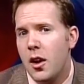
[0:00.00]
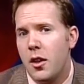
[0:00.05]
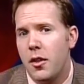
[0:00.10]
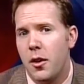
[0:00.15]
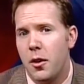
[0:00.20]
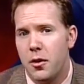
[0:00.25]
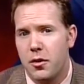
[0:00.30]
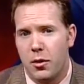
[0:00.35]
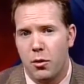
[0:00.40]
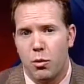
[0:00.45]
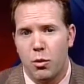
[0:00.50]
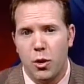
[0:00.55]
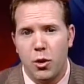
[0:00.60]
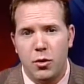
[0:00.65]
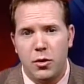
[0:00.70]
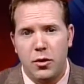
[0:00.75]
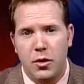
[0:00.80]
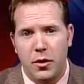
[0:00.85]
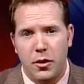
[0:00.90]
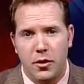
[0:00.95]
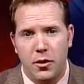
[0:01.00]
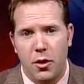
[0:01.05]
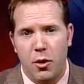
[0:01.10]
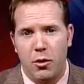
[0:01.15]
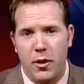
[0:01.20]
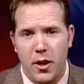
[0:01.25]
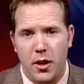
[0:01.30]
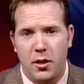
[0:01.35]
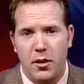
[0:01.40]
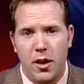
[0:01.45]
There's a root to the
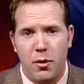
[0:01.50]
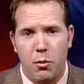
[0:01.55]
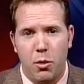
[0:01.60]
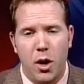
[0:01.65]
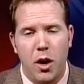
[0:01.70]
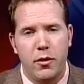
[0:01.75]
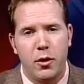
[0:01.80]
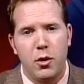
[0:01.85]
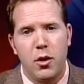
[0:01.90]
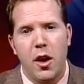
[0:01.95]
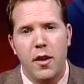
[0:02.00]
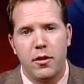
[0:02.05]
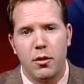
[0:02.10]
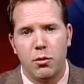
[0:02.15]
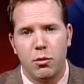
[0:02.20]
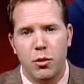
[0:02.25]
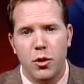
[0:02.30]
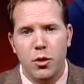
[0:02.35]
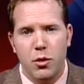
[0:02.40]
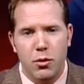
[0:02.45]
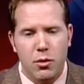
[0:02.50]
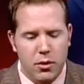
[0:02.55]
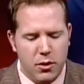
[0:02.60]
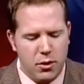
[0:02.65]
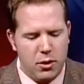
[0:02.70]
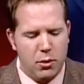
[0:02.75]
toenail, and wherever you have a root,